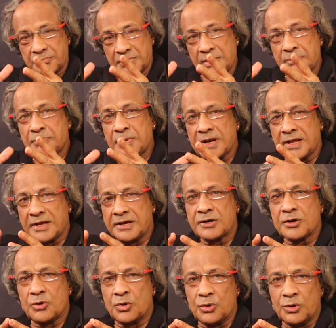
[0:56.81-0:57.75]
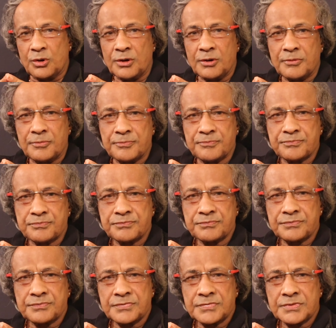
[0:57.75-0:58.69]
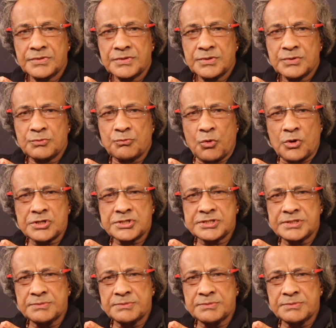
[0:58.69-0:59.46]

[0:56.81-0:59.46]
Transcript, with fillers: may play a role. What